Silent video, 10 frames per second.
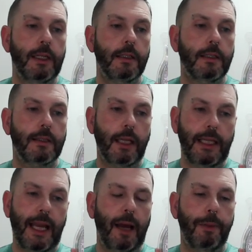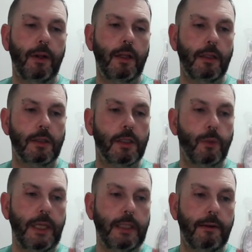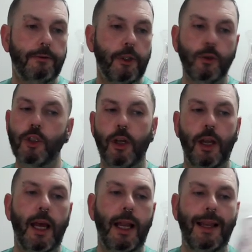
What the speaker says: sunny apple and sweet fruit sugar